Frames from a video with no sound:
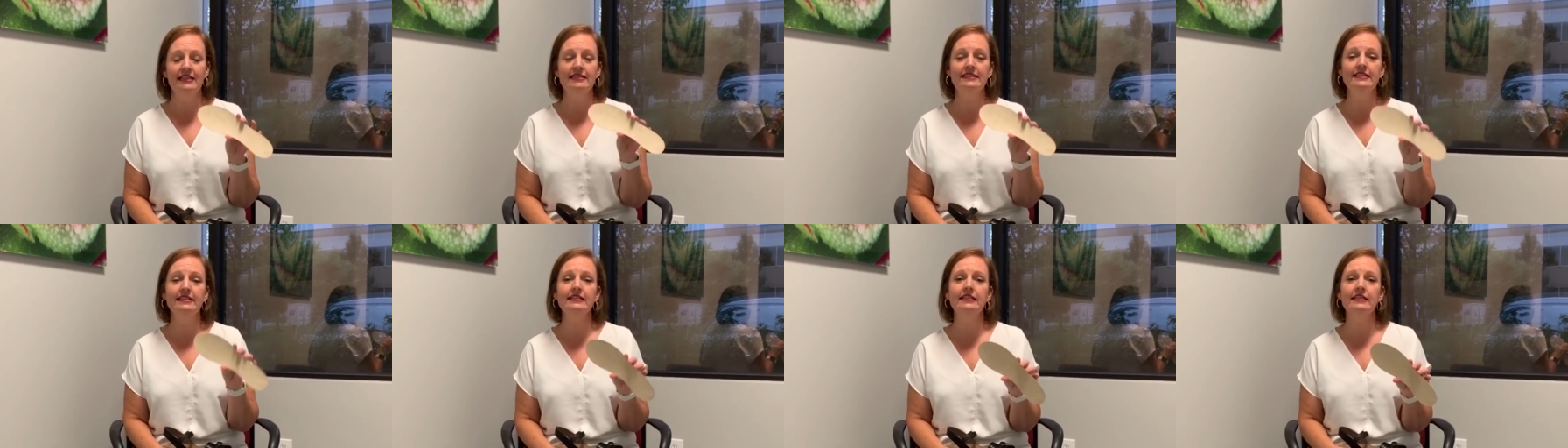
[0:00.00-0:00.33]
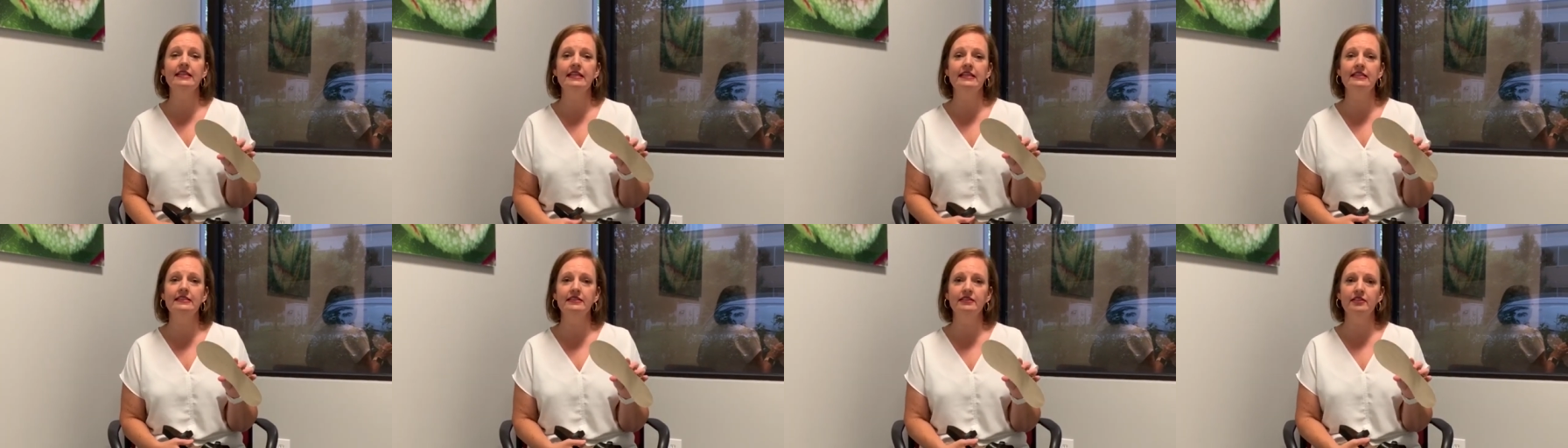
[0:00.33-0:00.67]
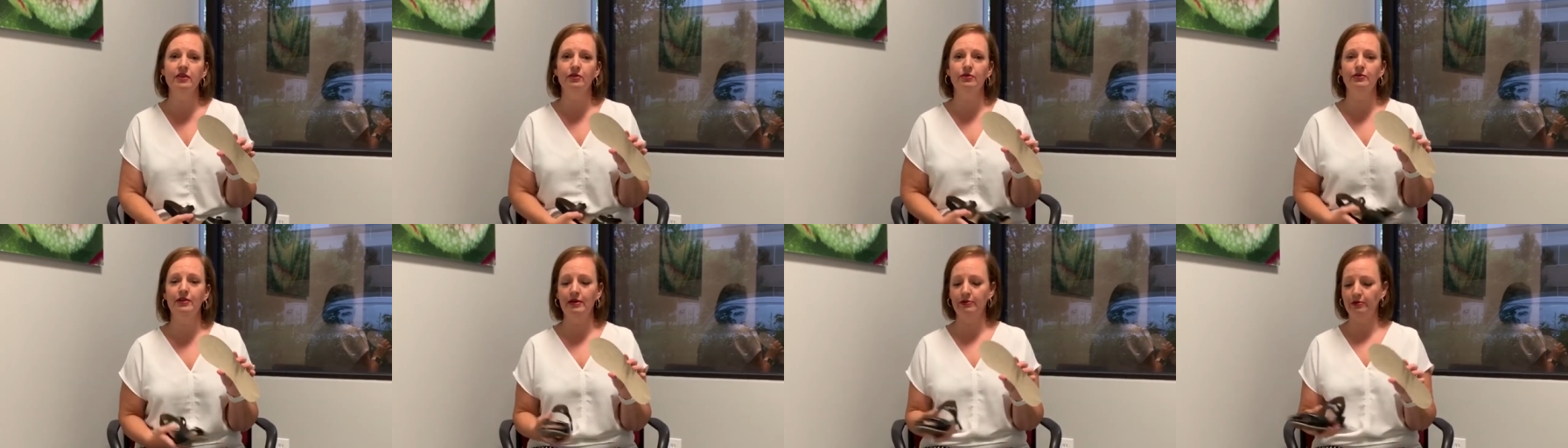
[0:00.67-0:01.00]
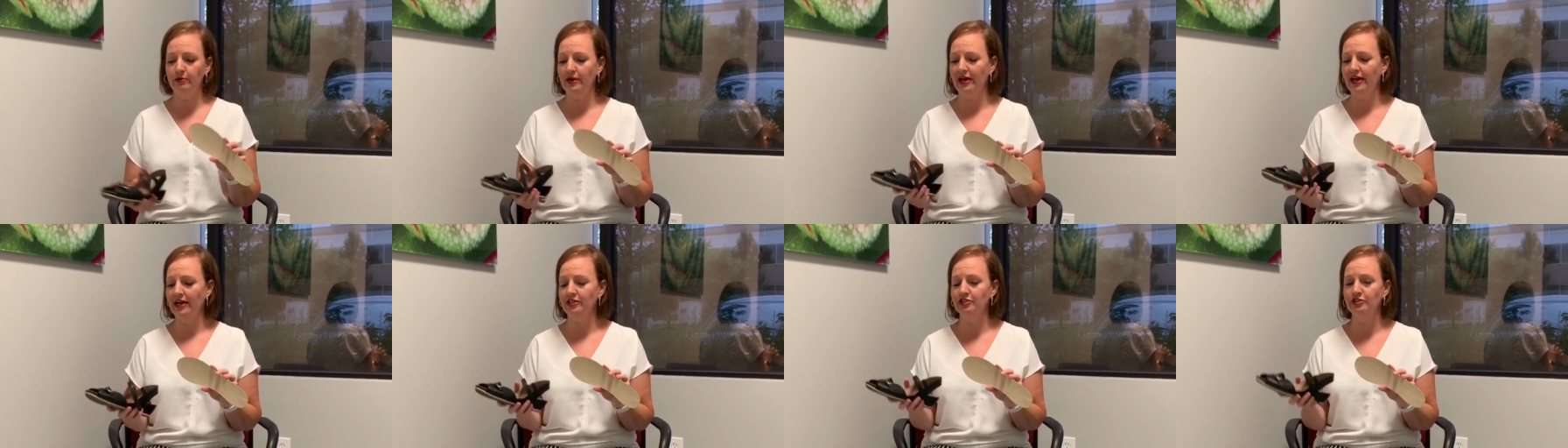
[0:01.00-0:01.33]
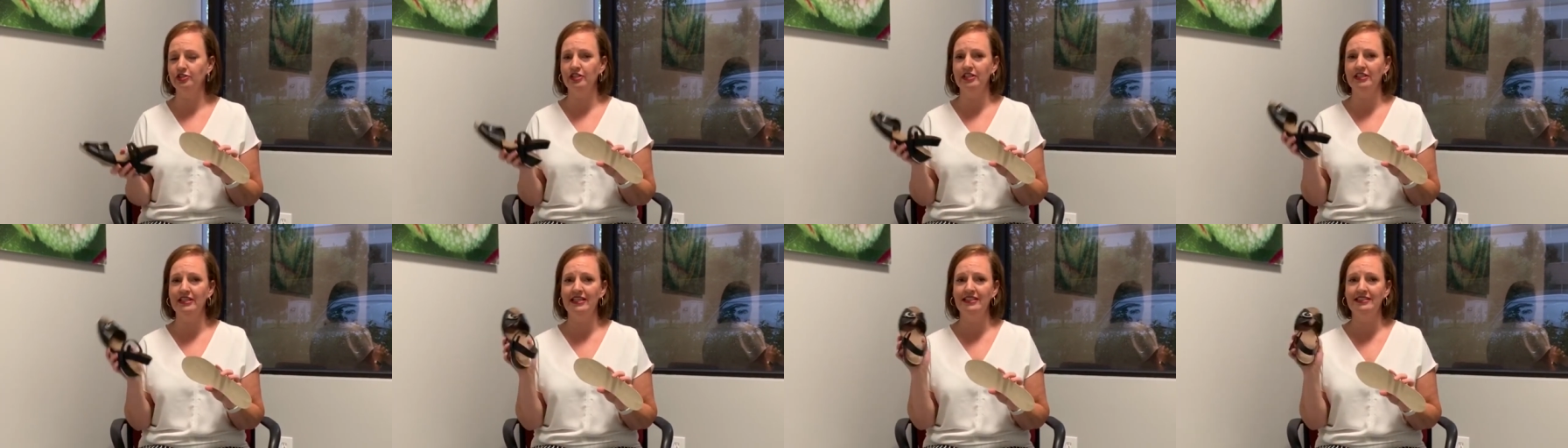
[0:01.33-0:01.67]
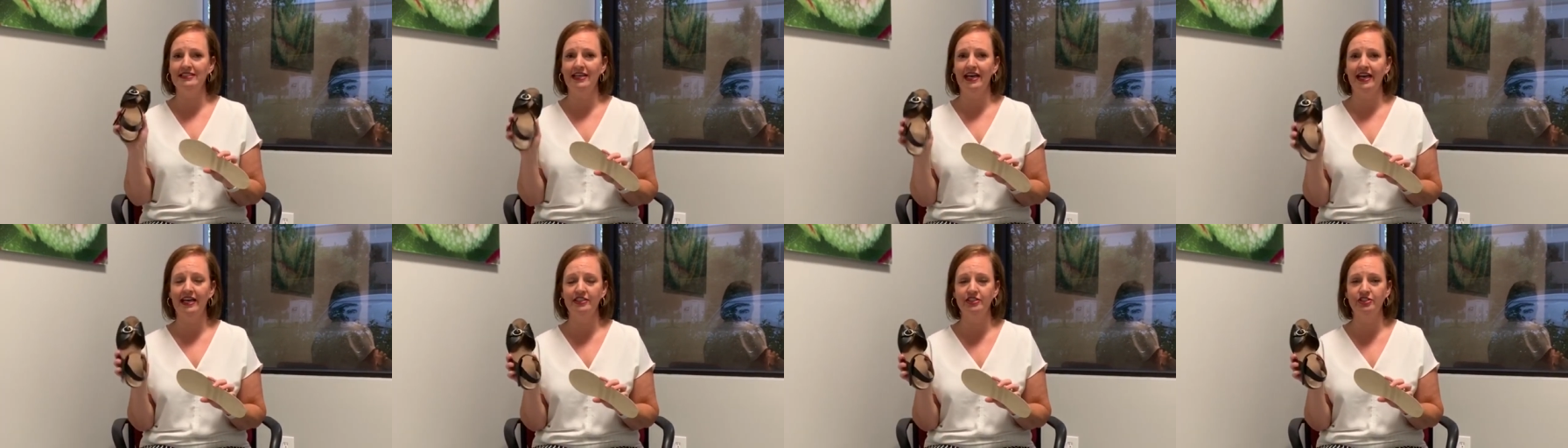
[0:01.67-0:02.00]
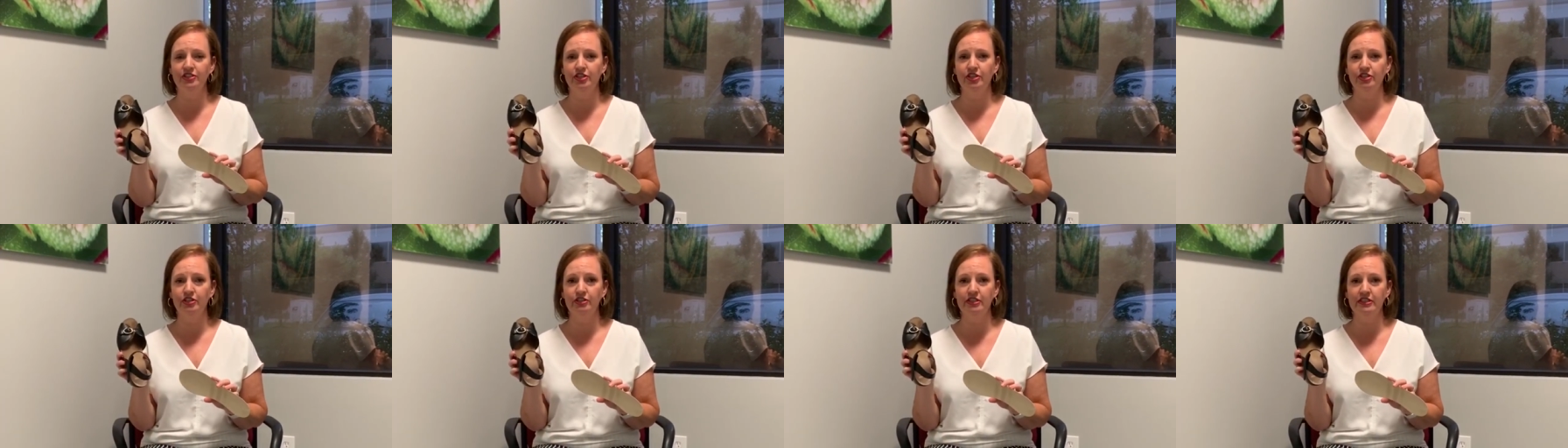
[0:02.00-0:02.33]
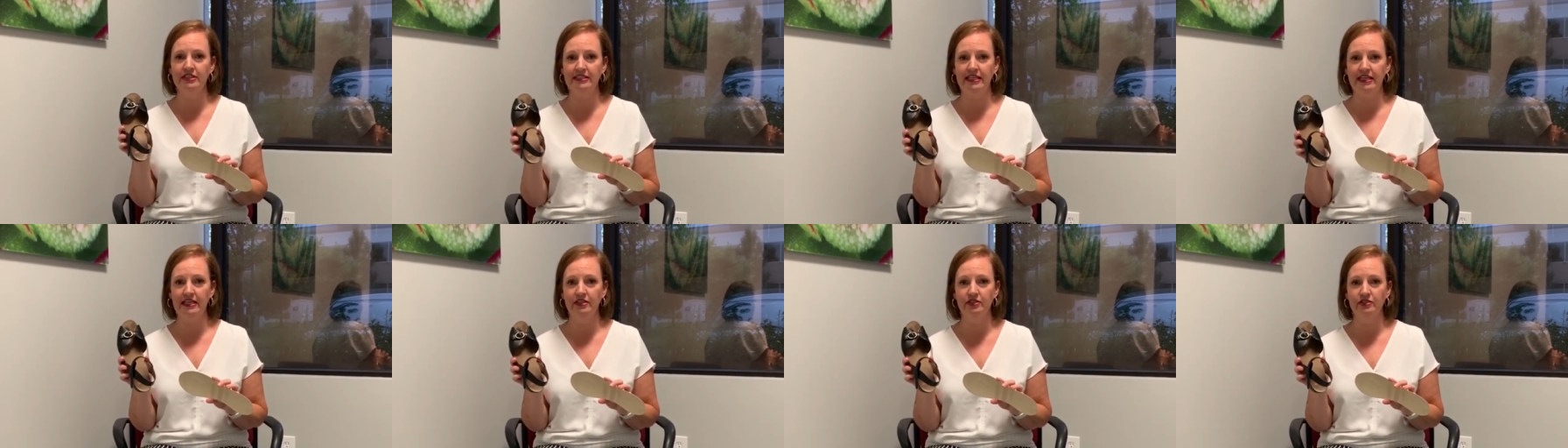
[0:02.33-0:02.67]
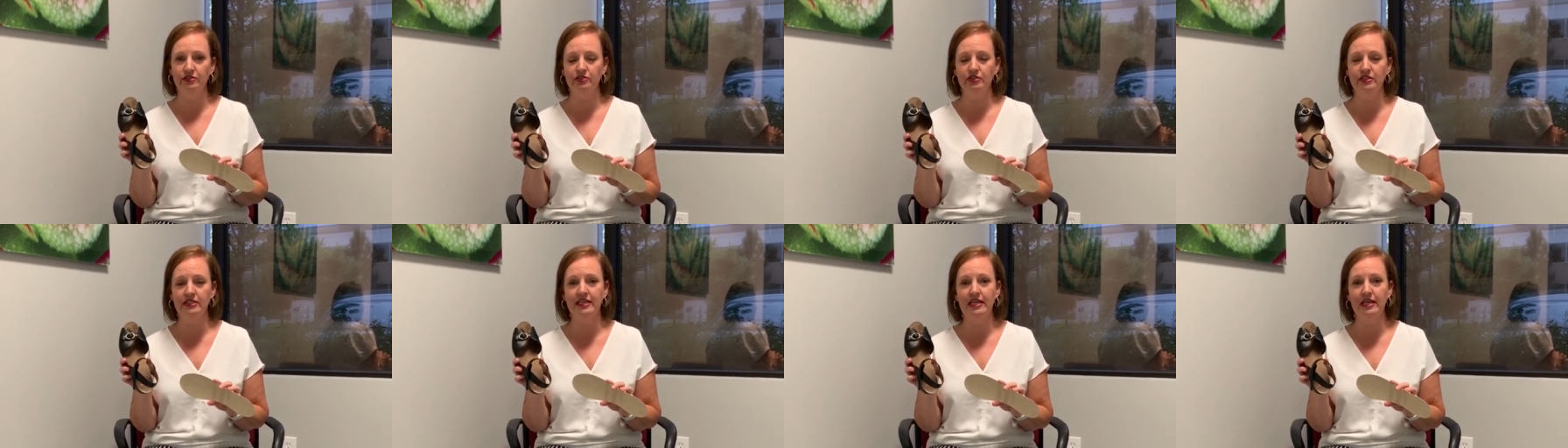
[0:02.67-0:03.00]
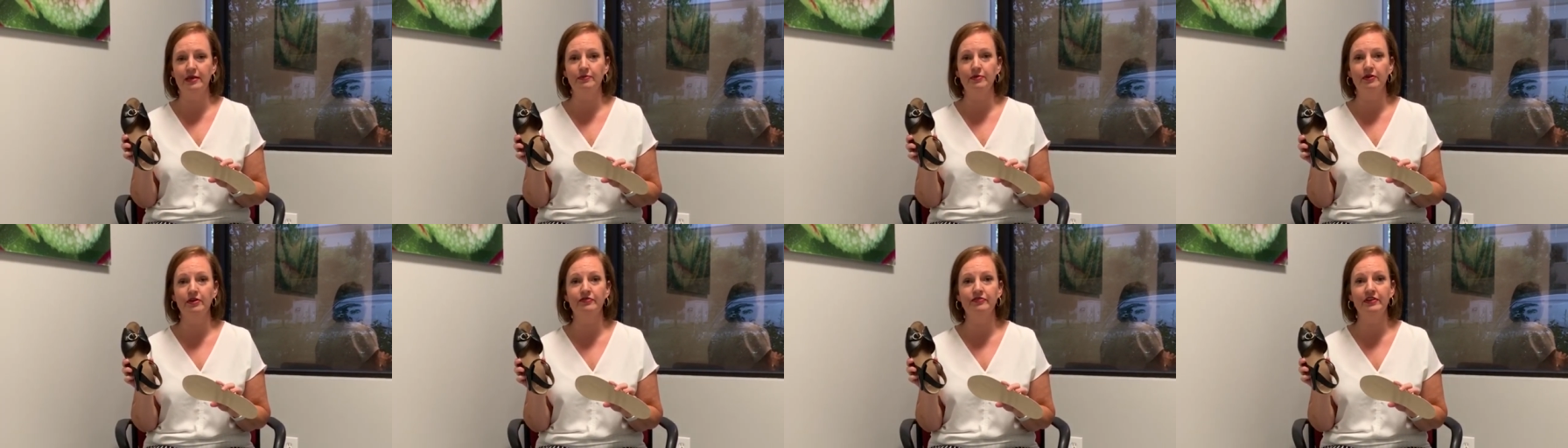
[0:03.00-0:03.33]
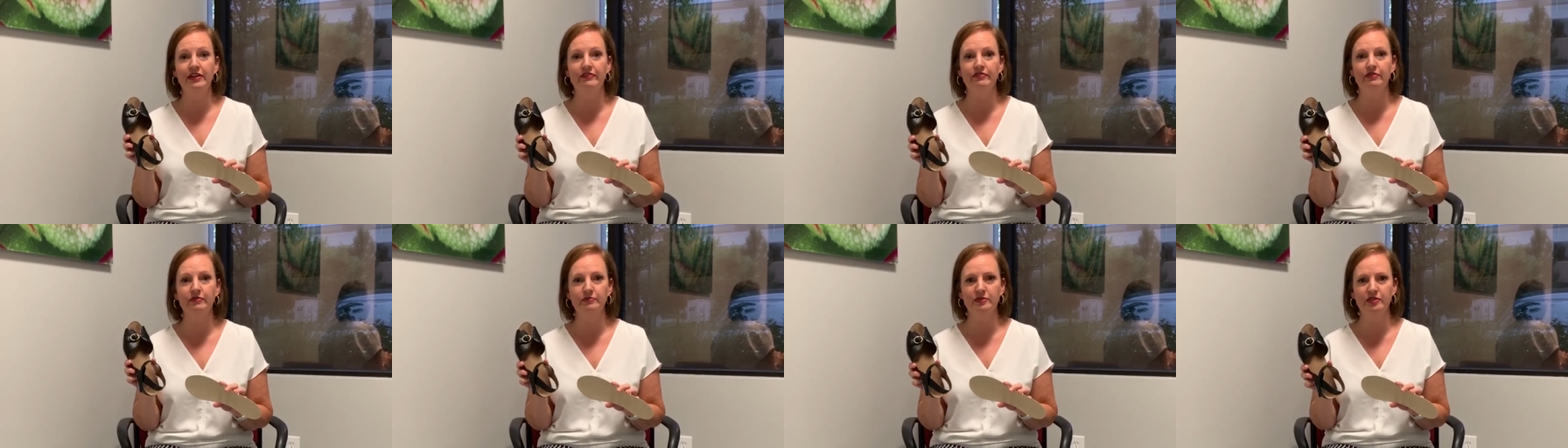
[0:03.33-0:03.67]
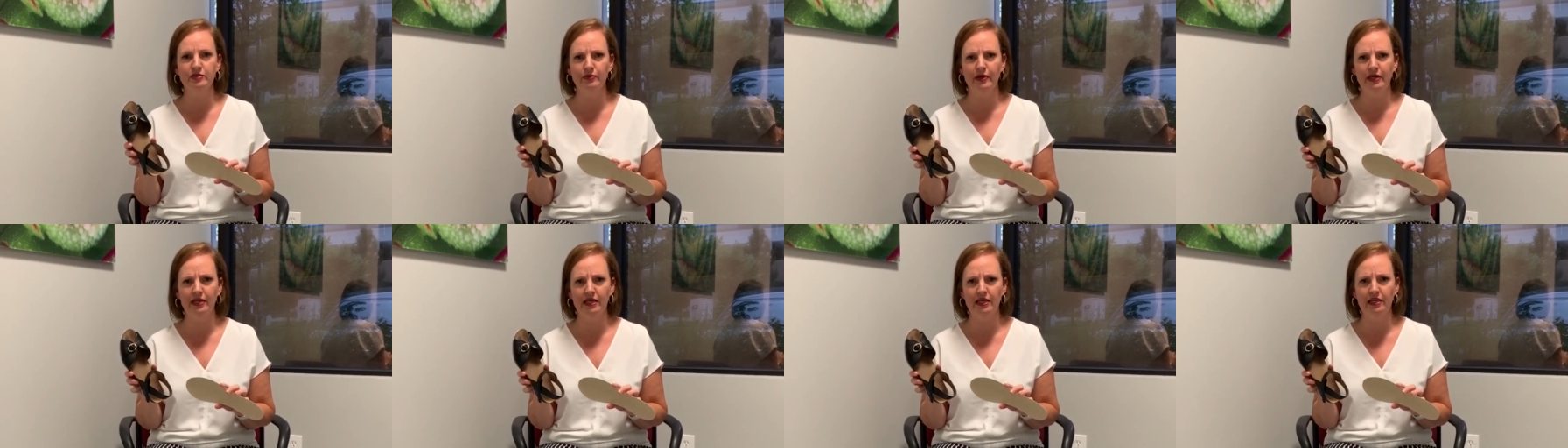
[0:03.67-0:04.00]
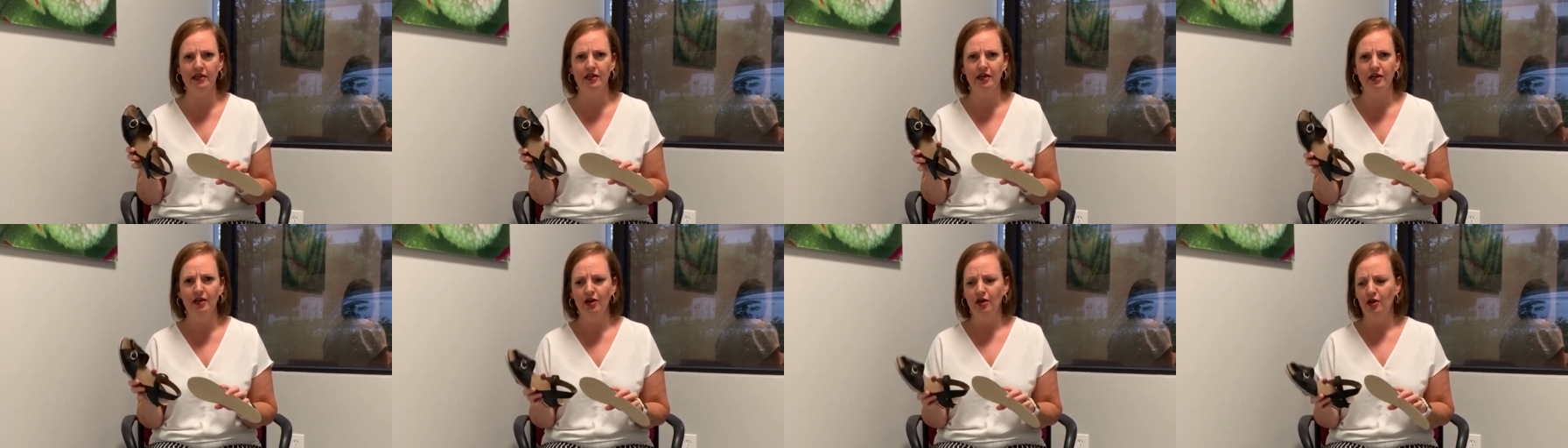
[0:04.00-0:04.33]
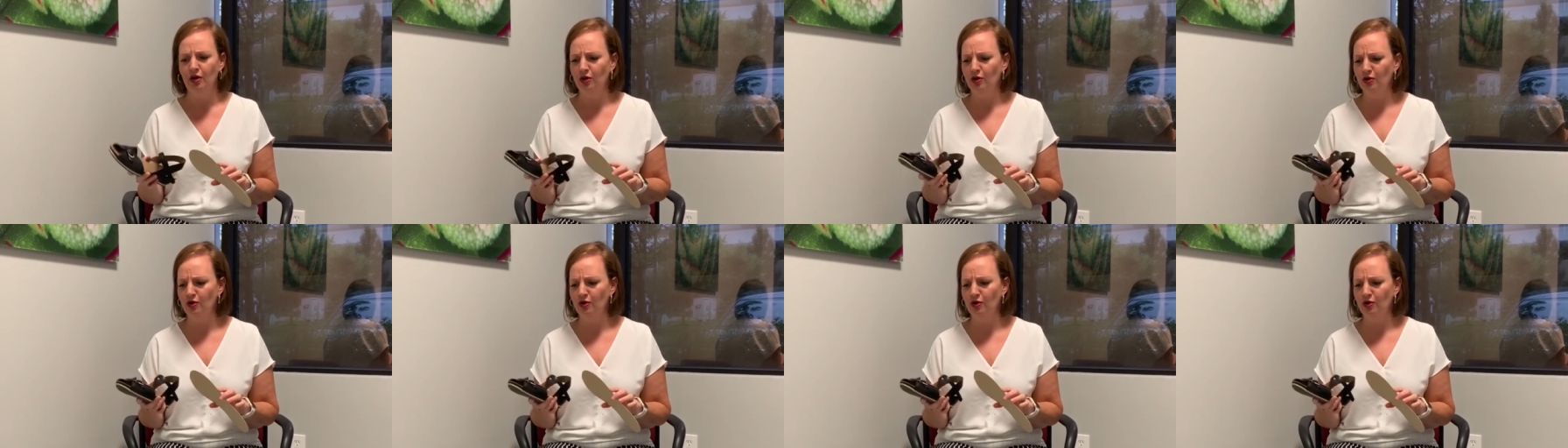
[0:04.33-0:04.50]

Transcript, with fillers: This is an insole that will actually attach to your sandal to keep your feet from sweating.